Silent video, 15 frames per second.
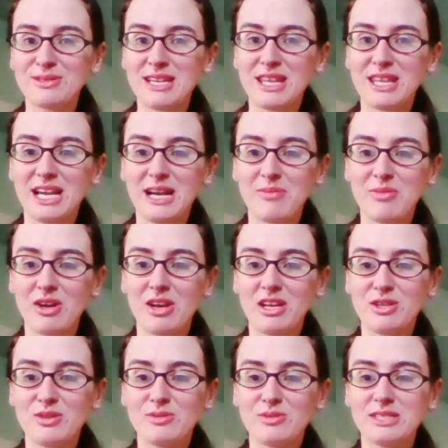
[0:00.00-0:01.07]
I think I'm going to
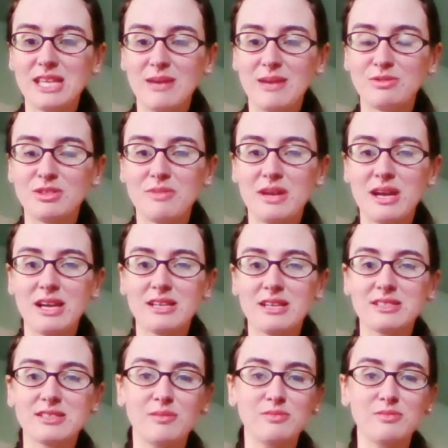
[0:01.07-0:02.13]
use them to make
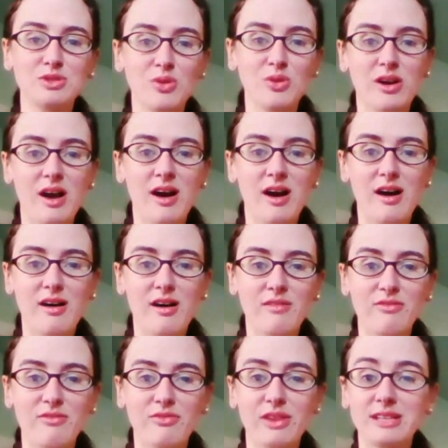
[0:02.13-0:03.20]
some sort of
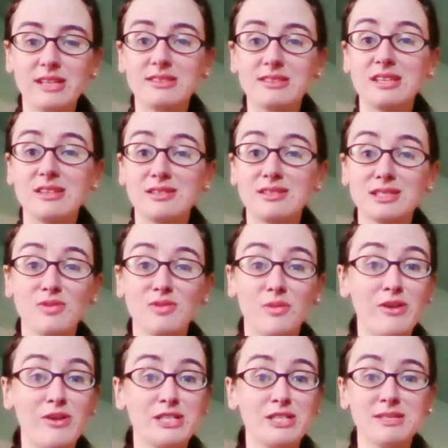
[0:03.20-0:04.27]
like seals for my
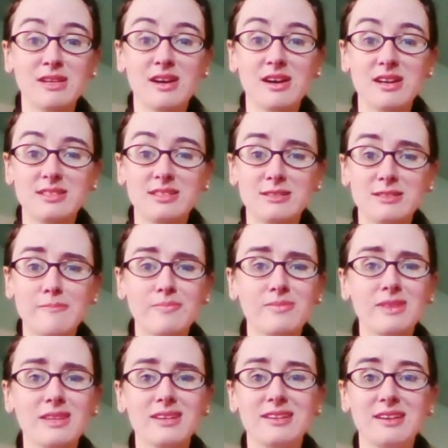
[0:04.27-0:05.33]
Christmas cards.
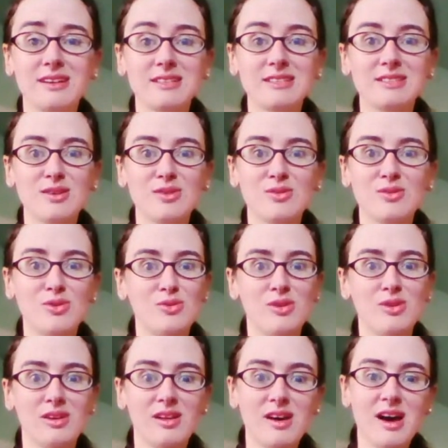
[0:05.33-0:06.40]
So
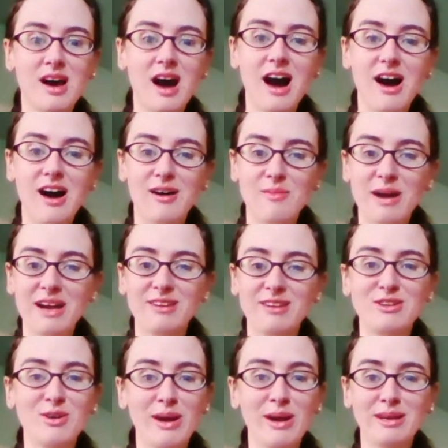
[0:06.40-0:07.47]
cool. I had
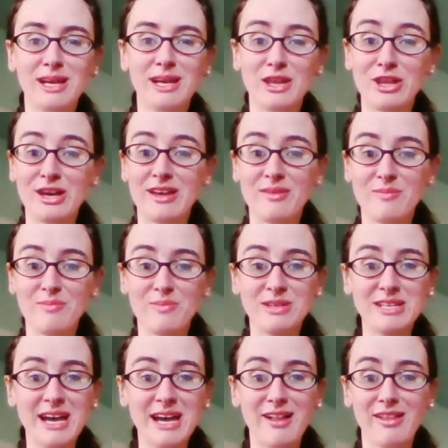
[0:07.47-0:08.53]
no idea that
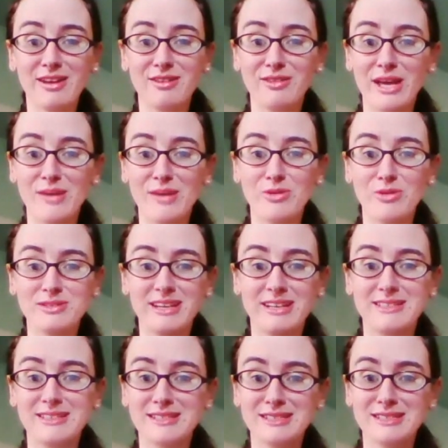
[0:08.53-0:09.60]
metallic labels
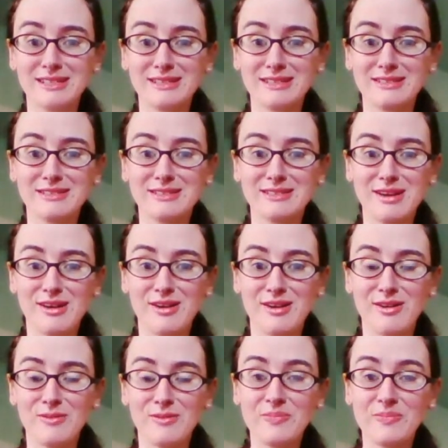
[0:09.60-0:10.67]
existed. So